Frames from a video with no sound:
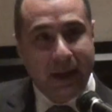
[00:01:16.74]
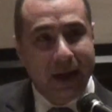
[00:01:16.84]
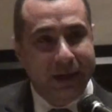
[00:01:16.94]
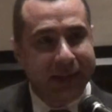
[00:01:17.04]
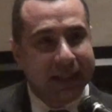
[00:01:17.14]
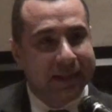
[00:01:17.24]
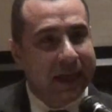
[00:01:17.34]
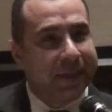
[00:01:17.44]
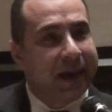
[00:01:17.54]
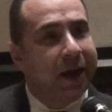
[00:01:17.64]
Are you still
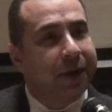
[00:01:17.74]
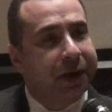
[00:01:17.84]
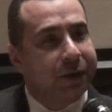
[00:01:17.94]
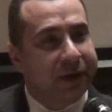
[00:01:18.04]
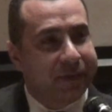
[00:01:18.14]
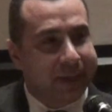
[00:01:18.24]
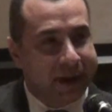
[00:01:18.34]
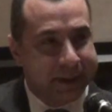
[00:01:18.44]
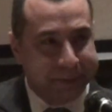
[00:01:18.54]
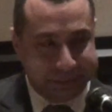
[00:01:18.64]
sleeping? How are you, everybody?